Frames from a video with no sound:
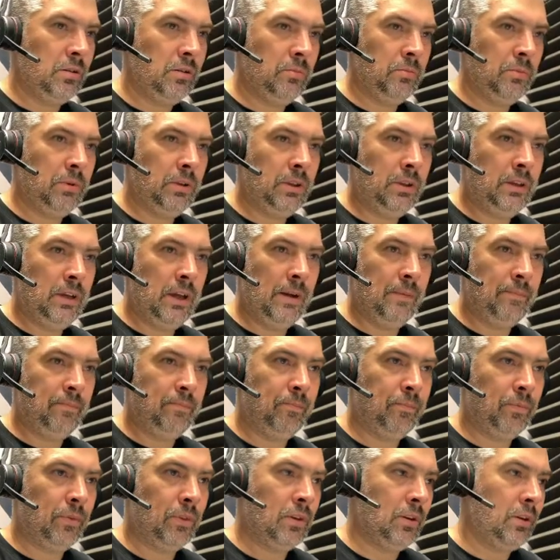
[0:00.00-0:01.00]
But yeah,
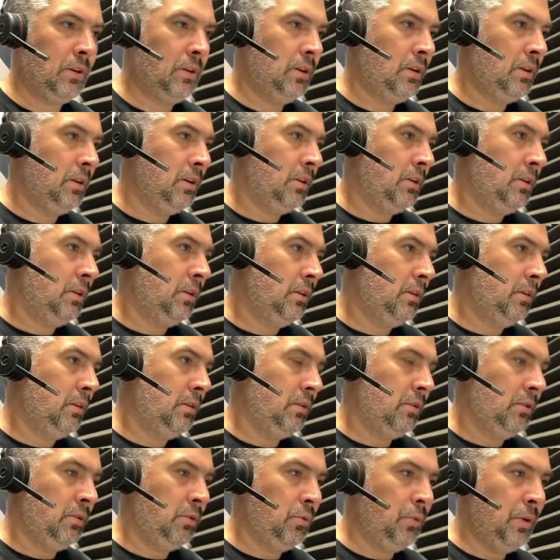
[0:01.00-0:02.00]

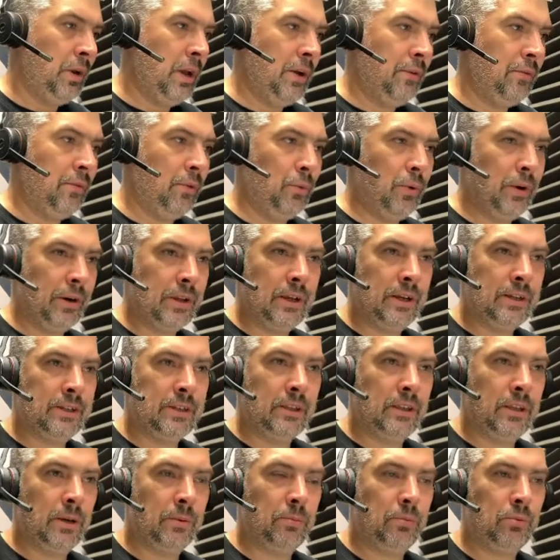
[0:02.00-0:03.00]
we have a working
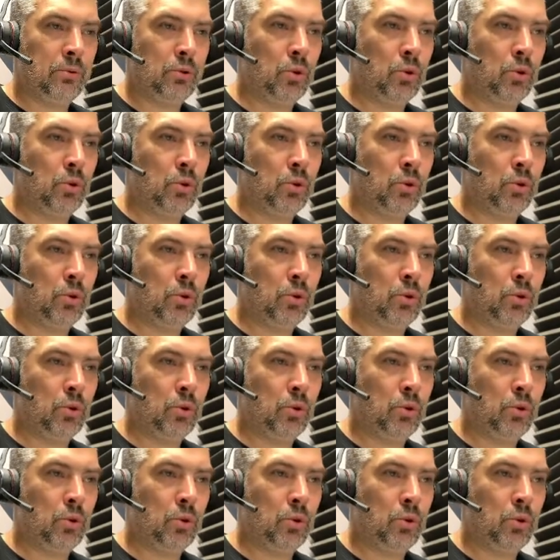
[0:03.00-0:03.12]
setup,